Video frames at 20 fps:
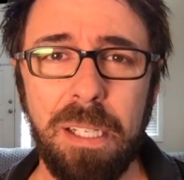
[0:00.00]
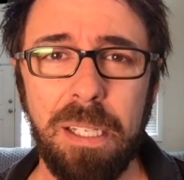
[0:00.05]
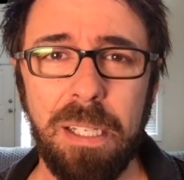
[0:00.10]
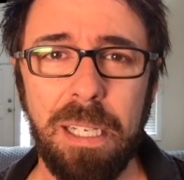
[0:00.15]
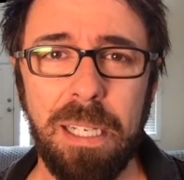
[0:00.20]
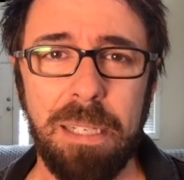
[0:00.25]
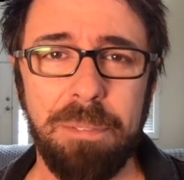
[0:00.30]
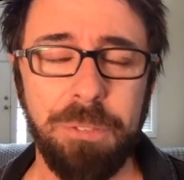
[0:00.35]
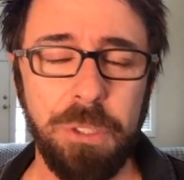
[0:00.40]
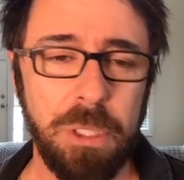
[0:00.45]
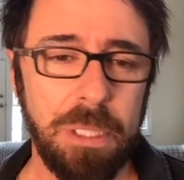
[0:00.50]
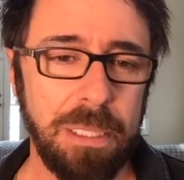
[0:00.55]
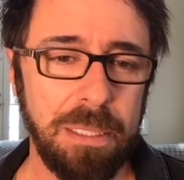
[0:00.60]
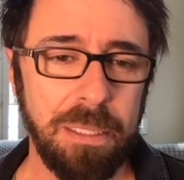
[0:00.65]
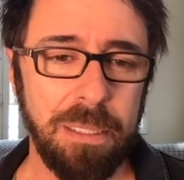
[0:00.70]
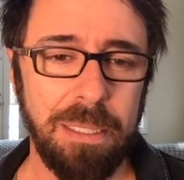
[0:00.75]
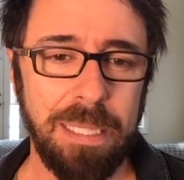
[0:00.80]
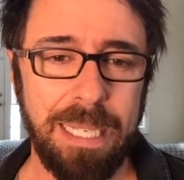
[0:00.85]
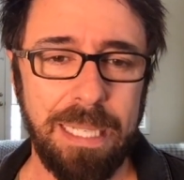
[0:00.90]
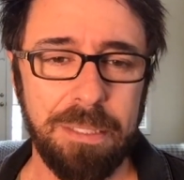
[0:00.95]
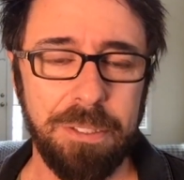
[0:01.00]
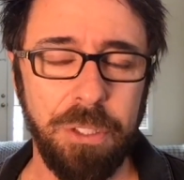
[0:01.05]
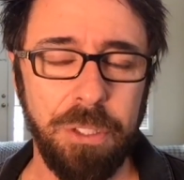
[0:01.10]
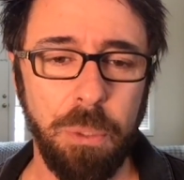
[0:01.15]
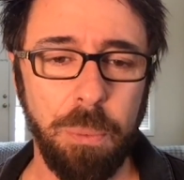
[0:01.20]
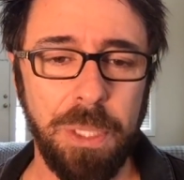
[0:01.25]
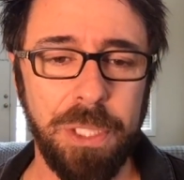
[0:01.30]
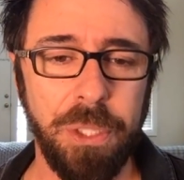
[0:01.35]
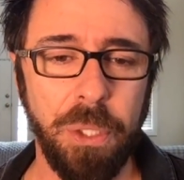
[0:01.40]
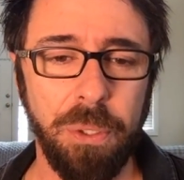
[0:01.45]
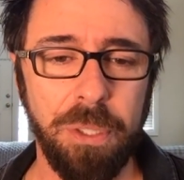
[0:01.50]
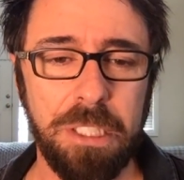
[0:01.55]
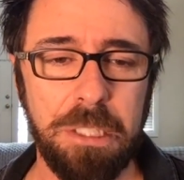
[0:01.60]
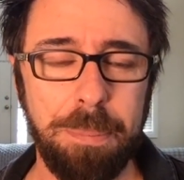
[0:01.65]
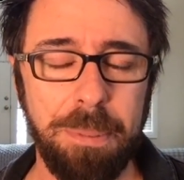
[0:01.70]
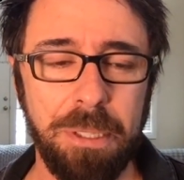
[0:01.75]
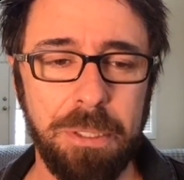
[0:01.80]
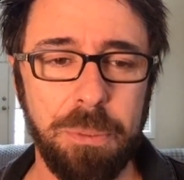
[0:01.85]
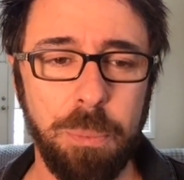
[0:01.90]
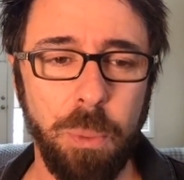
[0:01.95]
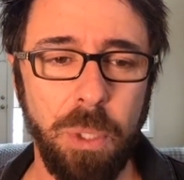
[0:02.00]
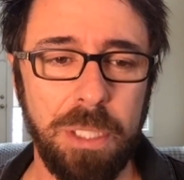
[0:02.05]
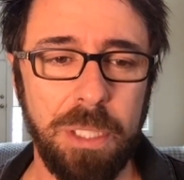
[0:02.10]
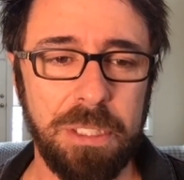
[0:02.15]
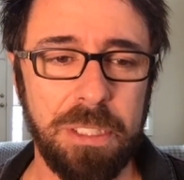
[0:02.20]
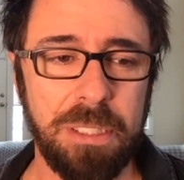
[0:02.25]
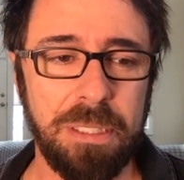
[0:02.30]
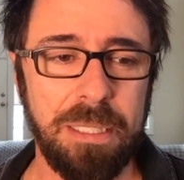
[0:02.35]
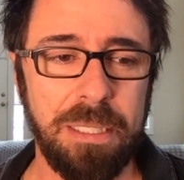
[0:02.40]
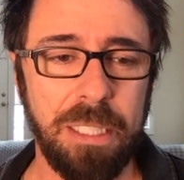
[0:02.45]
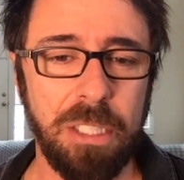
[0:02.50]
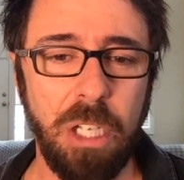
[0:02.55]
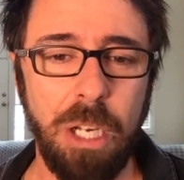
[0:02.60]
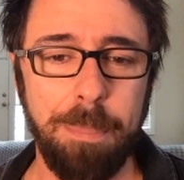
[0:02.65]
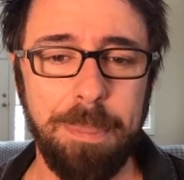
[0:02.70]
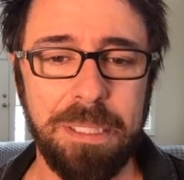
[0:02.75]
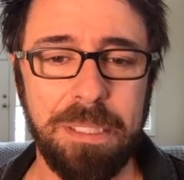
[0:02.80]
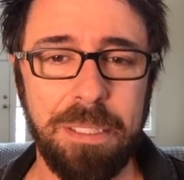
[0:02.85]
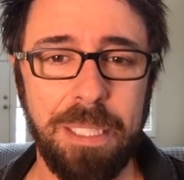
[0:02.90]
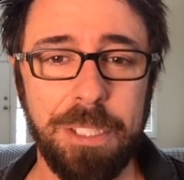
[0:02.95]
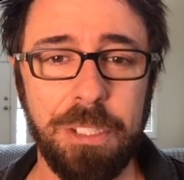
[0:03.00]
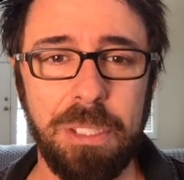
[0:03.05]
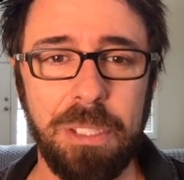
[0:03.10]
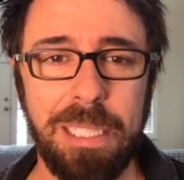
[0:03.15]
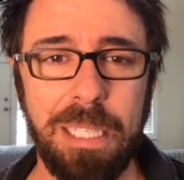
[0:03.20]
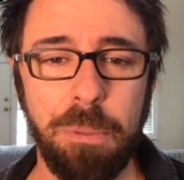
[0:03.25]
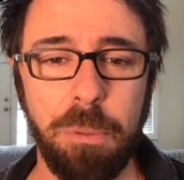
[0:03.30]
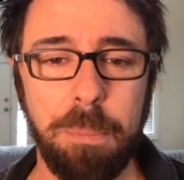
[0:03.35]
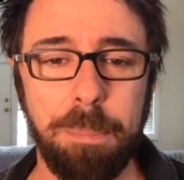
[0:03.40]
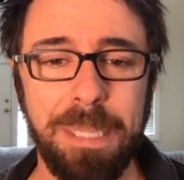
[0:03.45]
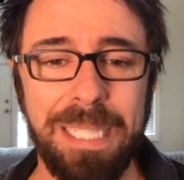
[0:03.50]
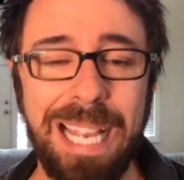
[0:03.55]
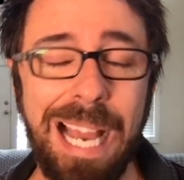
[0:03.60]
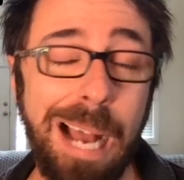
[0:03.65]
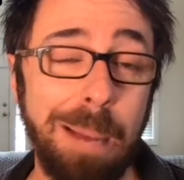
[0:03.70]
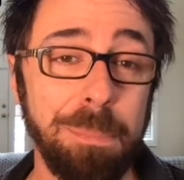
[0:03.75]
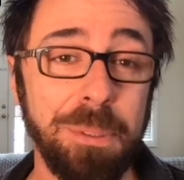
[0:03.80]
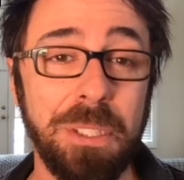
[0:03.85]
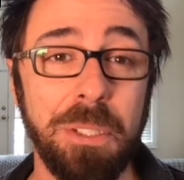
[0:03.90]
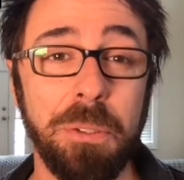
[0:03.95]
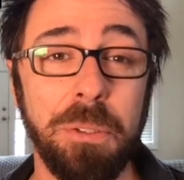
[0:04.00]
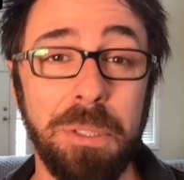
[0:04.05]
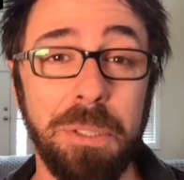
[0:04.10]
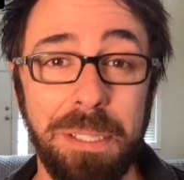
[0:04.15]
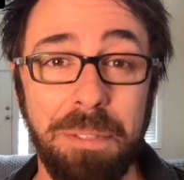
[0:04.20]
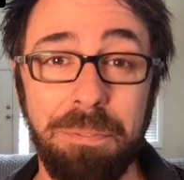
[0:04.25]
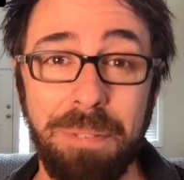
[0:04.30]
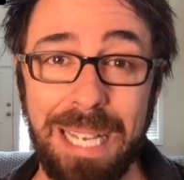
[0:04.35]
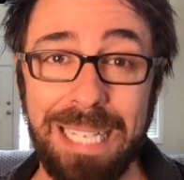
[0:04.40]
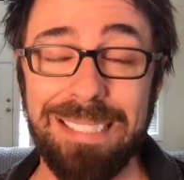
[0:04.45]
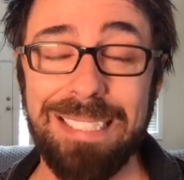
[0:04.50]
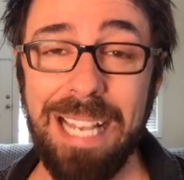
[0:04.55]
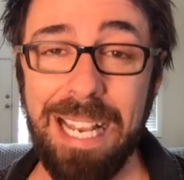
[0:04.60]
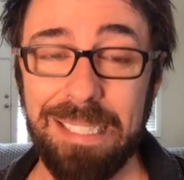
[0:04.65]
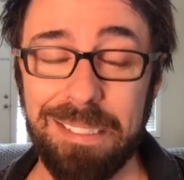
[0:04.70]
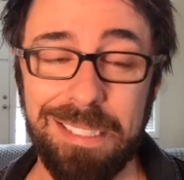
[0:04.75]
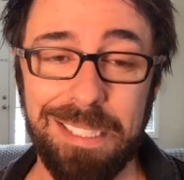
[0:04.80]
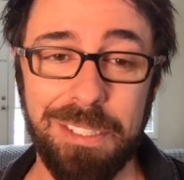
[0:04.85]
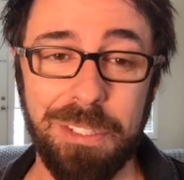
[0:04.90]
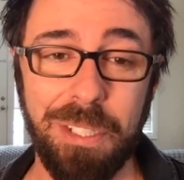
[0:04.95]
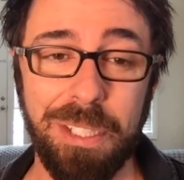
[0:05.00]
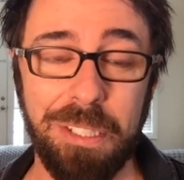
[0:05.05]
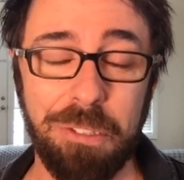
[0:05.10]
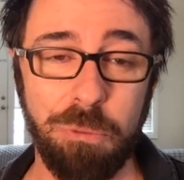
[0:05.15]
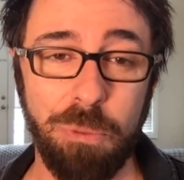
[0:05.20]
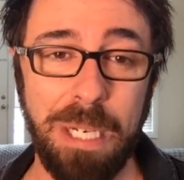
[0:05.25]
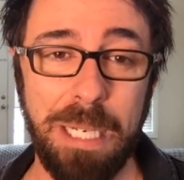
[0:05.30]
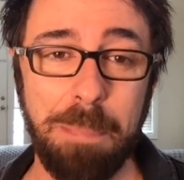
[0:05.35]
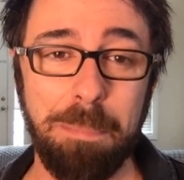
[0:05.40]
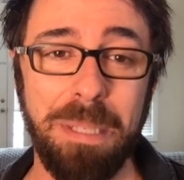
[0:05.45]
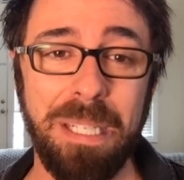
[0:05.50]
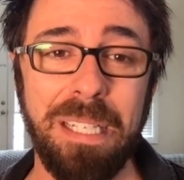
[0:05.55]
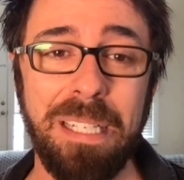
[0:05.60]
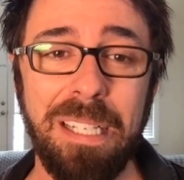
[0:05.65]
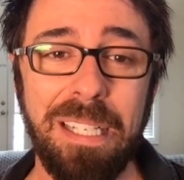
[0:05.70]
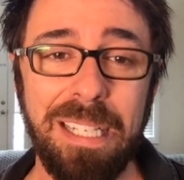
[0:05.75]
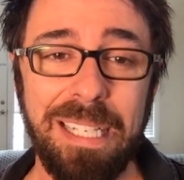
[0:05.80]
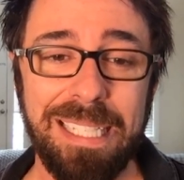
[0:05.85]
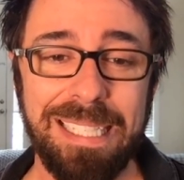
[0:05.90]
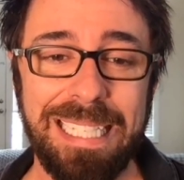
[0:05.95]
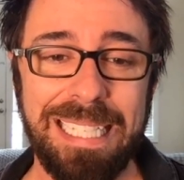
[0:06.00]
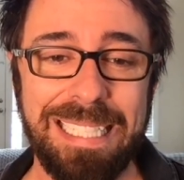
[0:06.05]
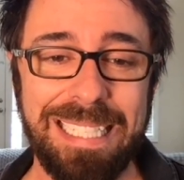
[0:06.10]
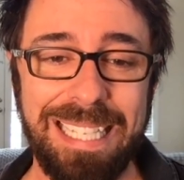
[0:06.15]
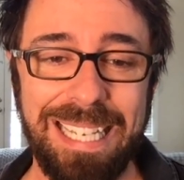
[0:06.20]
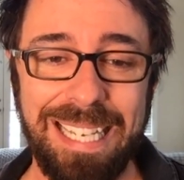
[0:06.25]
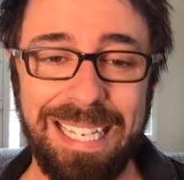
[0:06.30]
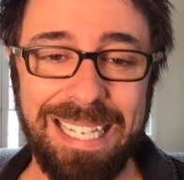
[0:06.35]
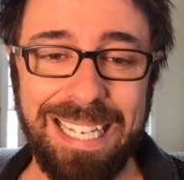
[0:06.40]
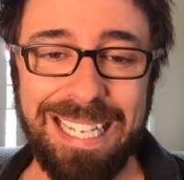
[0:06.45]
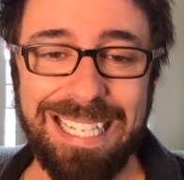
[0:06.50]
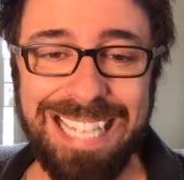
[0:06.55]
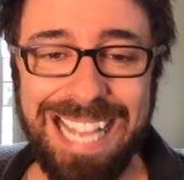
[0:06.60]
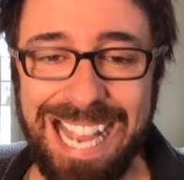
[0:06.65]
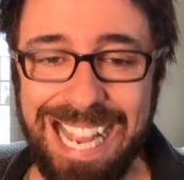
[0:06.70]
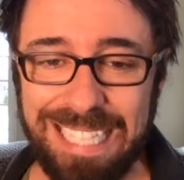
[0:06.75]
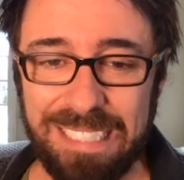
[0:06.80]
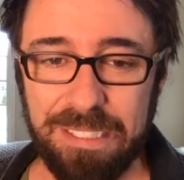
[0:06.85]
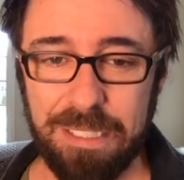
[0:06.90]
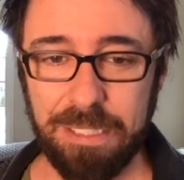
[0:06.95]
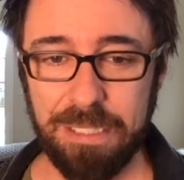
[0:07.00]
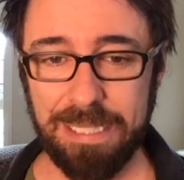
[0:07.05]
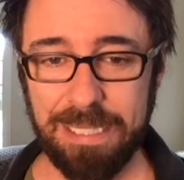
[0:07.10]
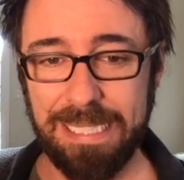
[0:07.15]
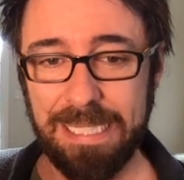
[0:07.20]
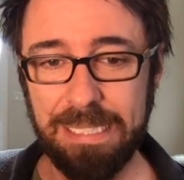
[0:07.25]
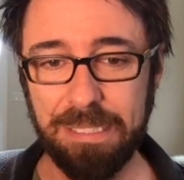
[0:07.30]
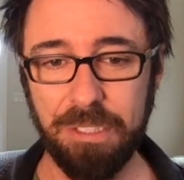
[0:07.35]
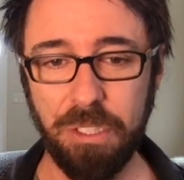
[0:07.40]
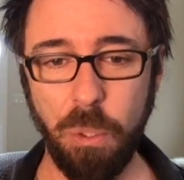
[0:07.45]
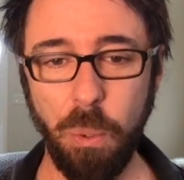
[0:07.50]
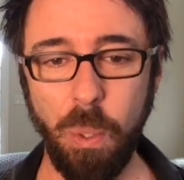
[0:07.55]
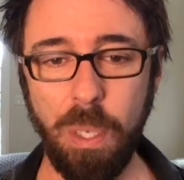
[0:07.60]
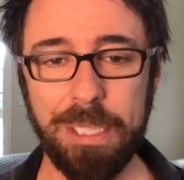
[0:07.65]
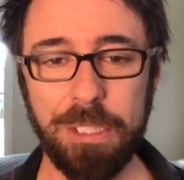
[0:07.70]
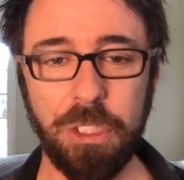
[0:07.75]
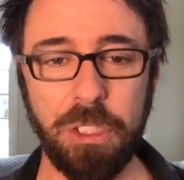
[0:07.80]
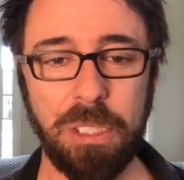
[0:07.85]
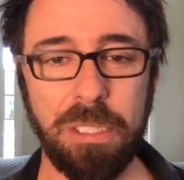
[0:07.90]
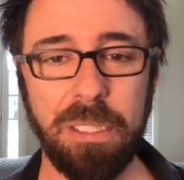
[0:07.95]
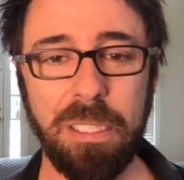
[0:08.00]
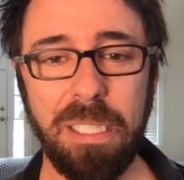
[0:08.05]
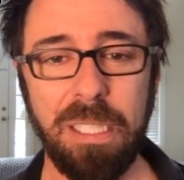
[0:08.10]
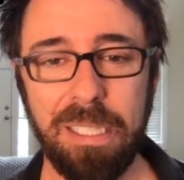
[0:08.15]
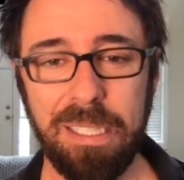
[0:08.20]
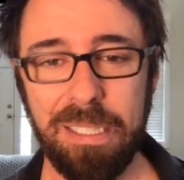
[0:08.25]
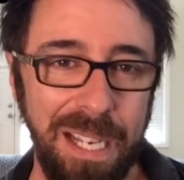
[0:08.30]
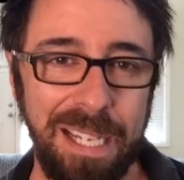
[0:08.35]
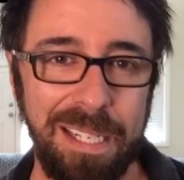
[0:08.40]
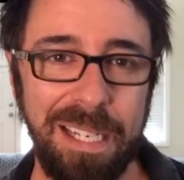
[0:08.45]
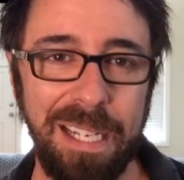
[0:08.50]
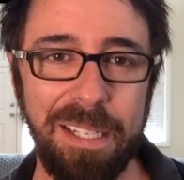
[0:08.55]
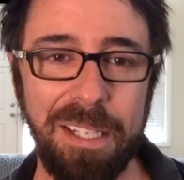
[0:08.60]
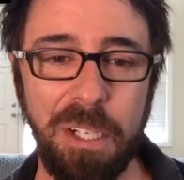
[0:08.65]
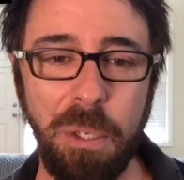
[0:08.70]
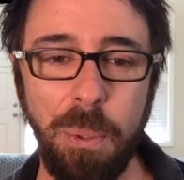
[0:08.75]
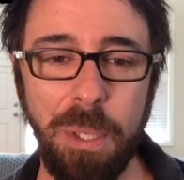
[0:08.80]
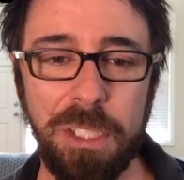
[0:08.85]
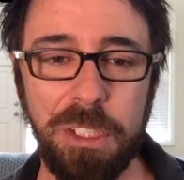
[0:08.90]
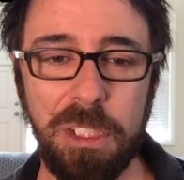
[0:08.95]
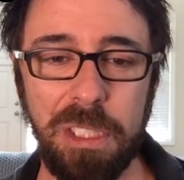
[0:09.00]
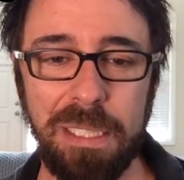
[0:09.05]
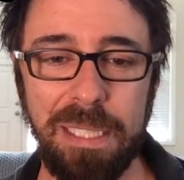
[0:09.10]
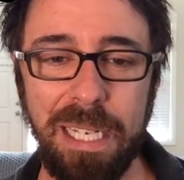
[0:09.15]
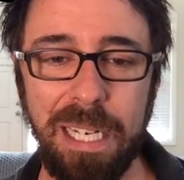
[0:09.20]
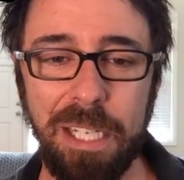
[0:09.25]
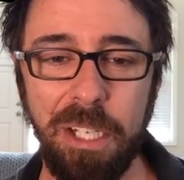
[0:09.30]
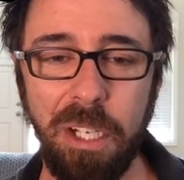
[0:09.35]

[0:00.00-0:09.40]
if you can let us know what your experience was just in the comment section, that would be absolutely fantastic, so that Raymond can get an answer to his question. Another question that I